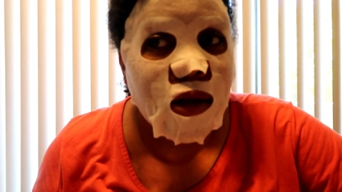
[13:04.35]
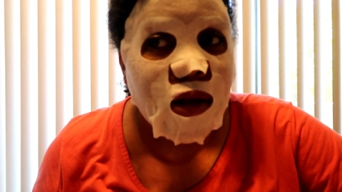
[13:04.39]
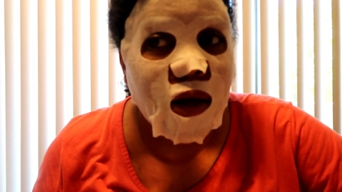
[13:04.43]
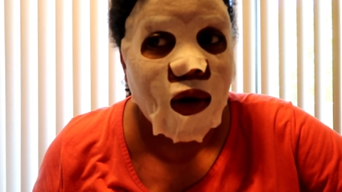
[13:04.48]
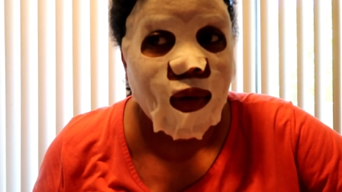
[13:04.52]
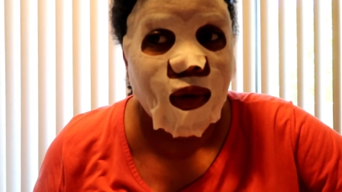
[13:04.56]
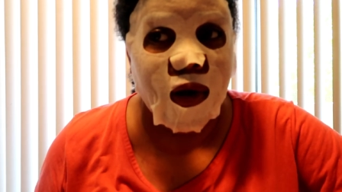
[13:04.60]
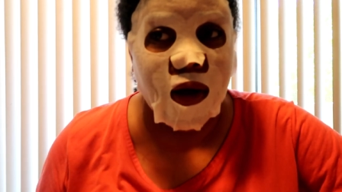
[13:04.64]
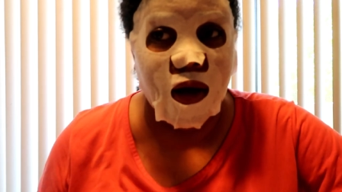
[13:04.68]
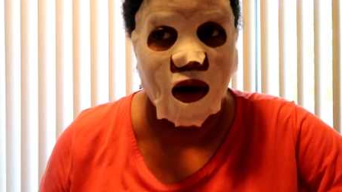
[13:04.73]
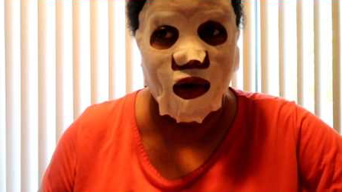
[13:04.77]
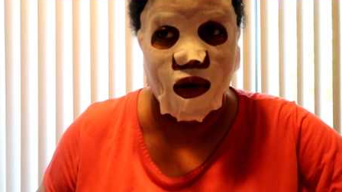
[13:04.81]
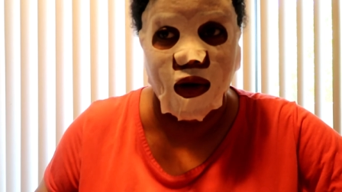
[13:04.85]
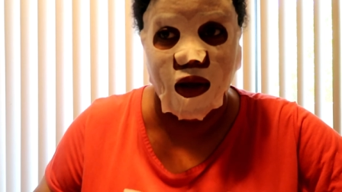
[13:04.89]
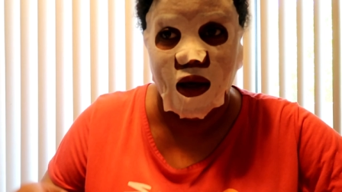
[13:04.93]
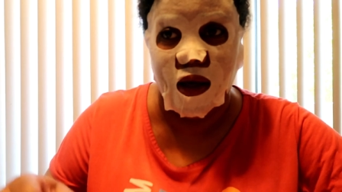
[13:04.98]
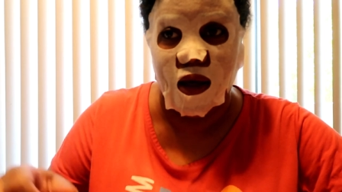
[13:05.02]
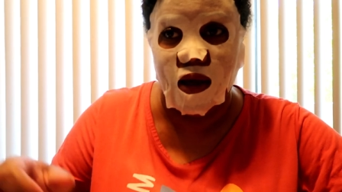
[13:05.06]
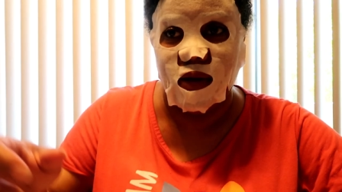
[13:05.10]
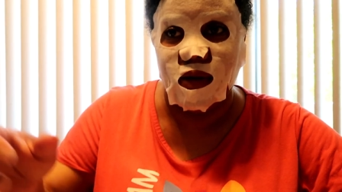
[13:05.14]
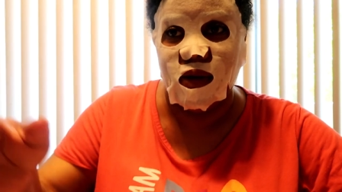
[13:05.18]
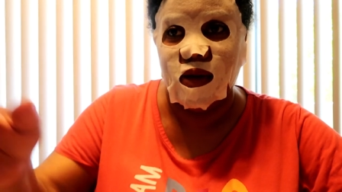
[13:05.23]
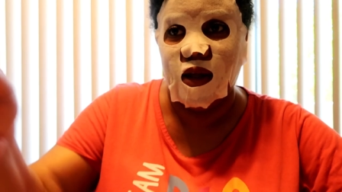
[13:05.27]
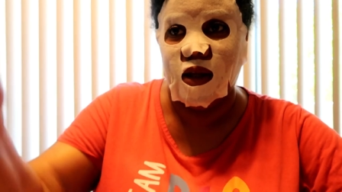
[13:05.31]
There we go.
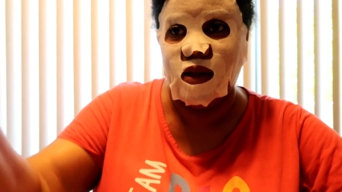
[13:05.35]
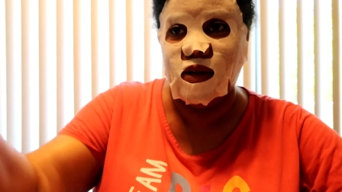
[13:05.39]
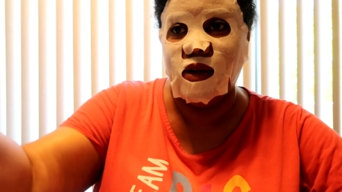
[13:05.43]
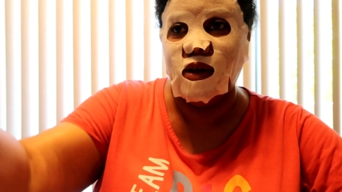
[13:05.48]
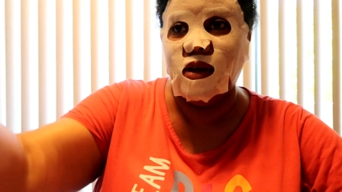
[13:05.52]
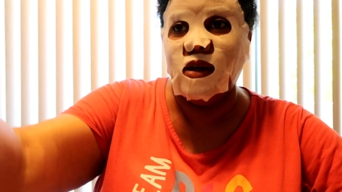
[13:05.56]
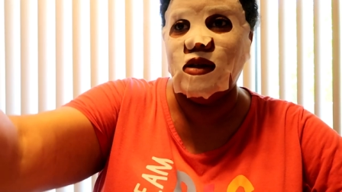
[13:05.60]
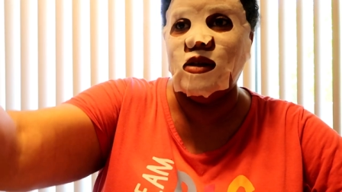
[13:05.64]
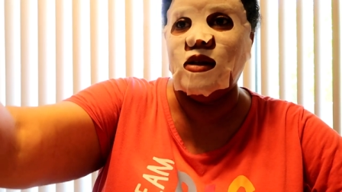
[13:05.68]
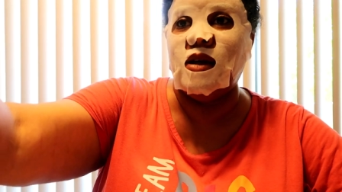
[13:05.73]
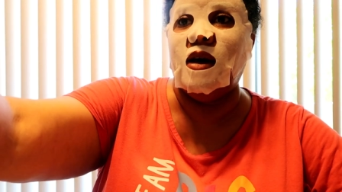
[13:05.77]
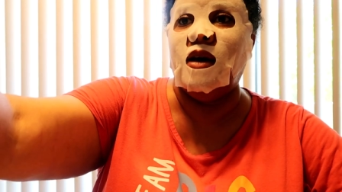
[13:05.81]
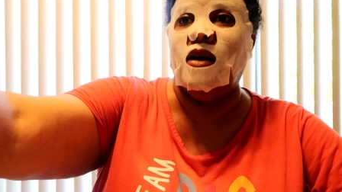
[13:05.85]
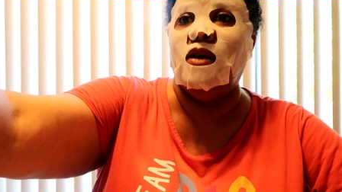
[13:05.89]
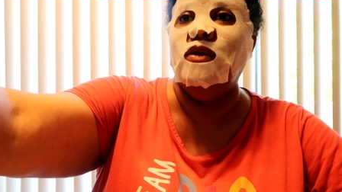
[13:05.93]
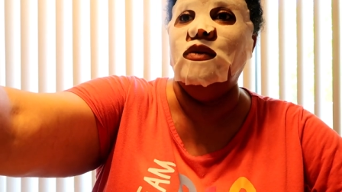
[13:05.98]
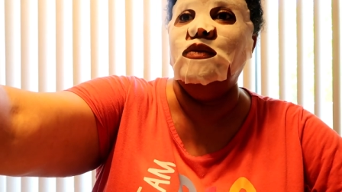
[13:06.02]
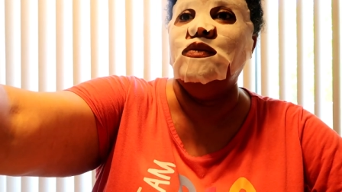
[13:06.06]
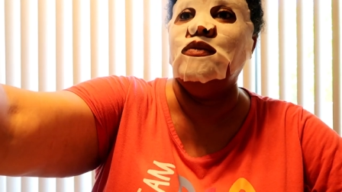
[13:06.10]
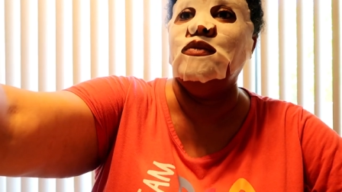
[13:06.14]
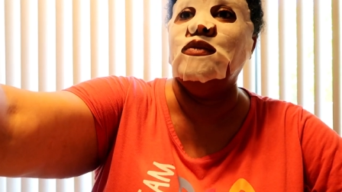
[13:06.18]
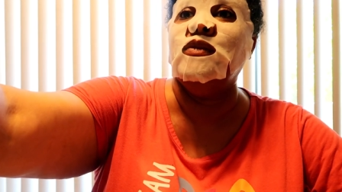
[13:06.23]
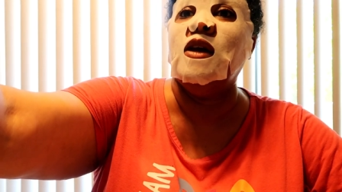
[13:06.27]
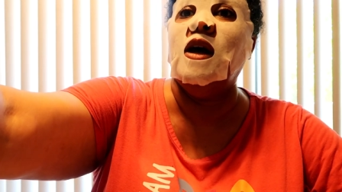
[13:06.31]
Yes, that's a good towel.
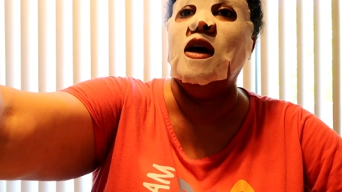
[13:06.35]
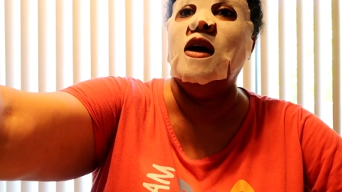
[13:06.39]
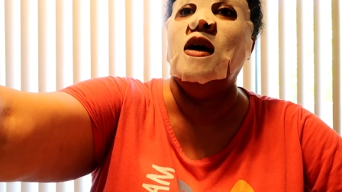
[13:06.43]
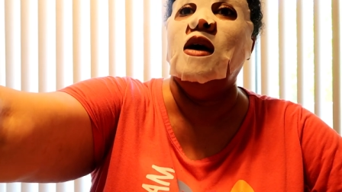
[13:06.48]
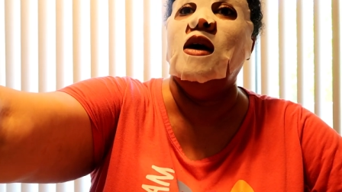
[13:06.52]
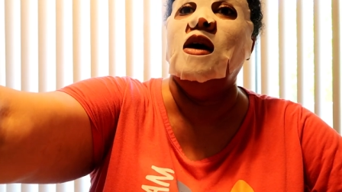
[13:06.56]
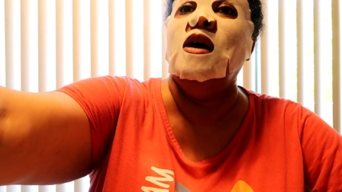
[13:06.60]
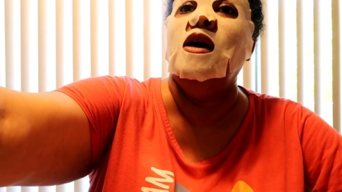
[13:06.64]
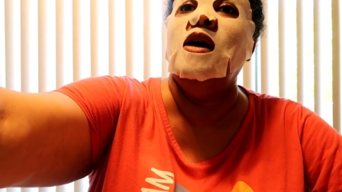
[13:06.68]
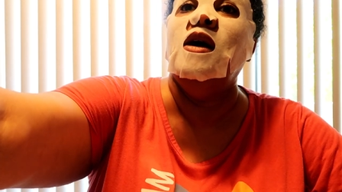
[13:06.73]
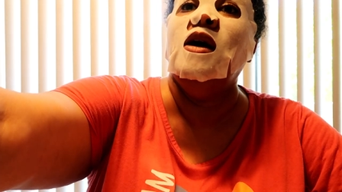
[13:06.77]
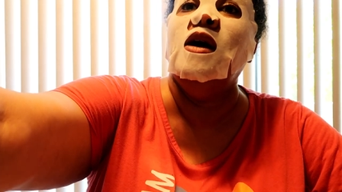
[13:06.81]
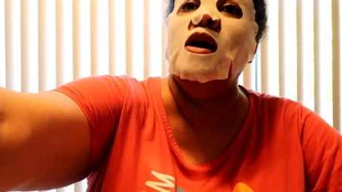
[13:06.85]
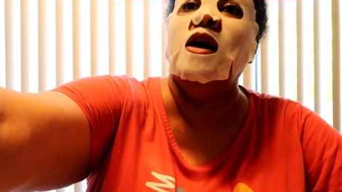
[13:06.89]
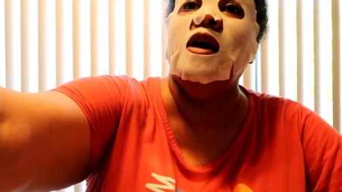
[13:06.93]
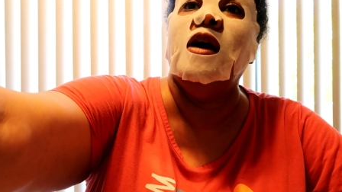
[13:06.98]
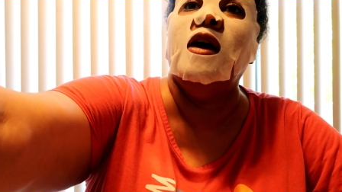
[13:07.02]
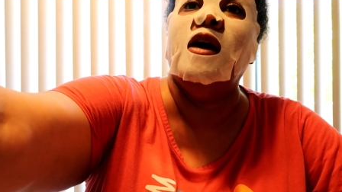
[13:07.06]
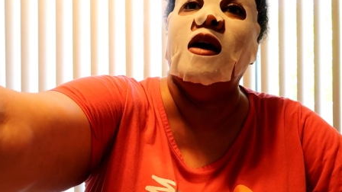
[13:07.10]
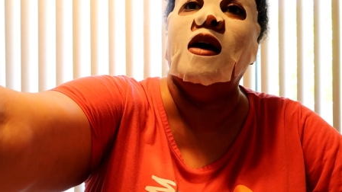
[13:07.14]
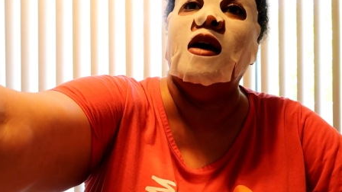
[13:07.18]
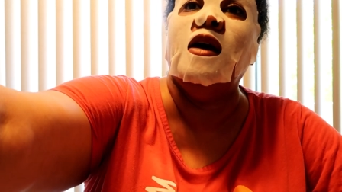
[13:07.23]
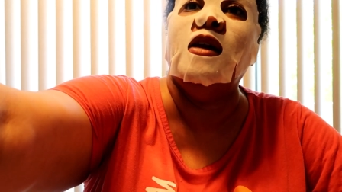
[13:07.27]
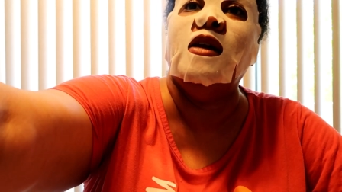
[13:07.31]

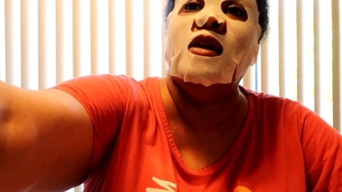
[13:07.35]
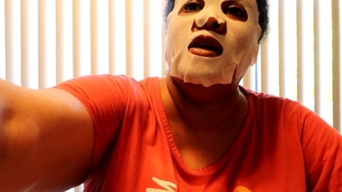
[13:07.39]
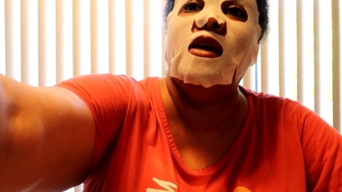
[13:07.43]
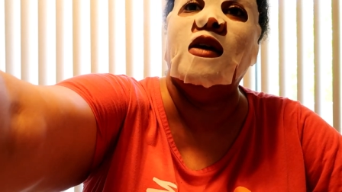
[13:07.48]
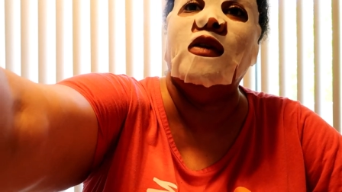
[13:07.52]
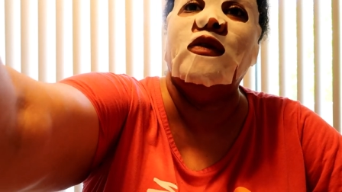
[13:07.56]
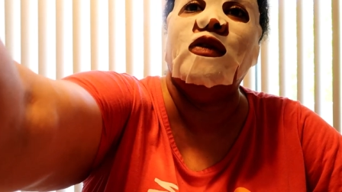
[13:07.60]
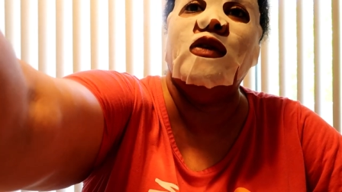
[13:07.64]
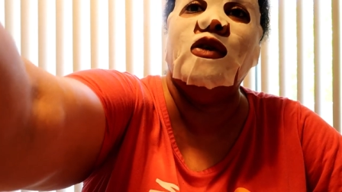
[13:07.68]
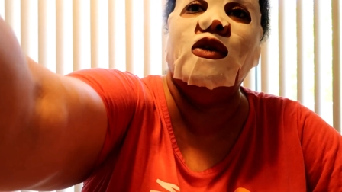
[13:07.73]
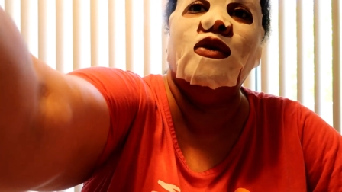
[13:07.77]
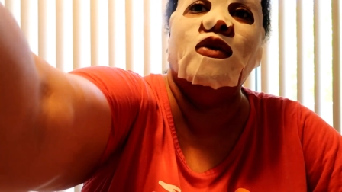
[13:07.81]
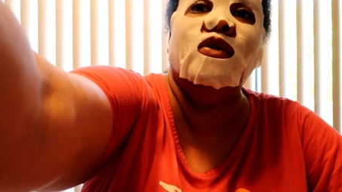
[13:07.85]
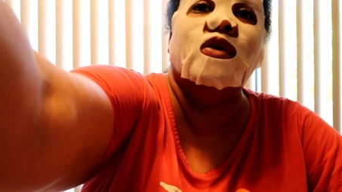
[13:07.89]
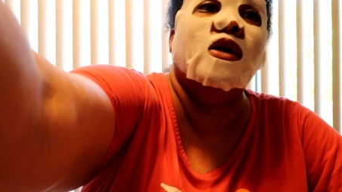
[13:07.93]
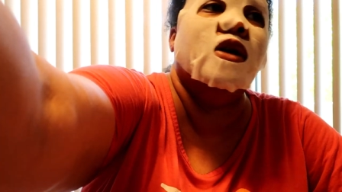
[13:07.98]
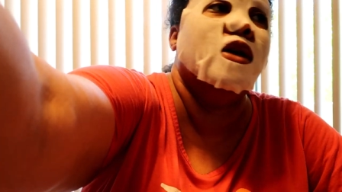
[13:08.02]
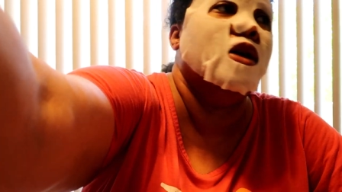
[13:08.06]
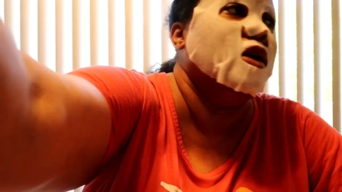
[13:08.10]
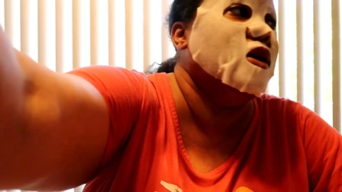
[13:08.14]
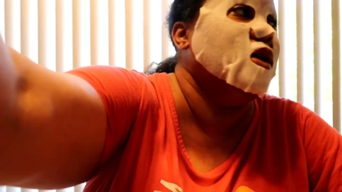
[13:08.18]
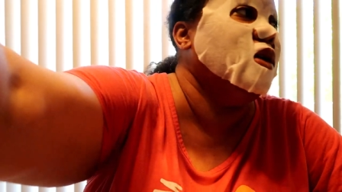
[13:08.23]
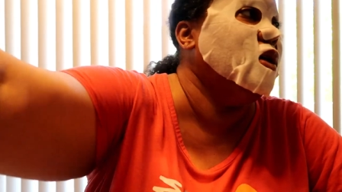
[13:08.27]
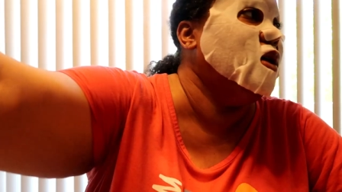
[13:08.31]
And if you
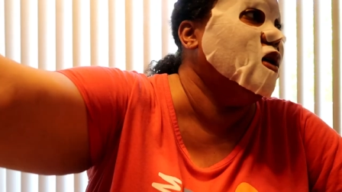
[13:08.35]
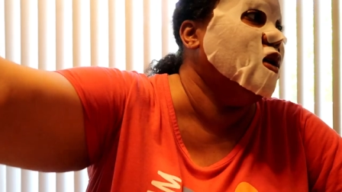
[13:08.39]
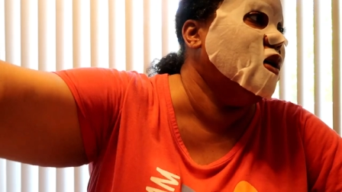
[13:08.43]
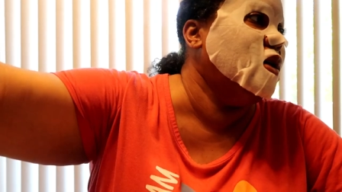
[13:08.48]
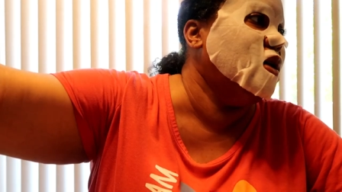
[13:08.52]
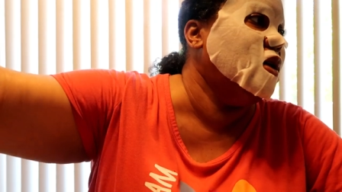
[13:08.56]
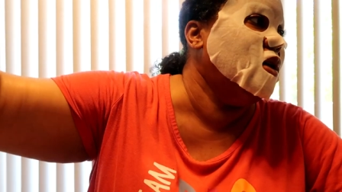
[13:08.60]
can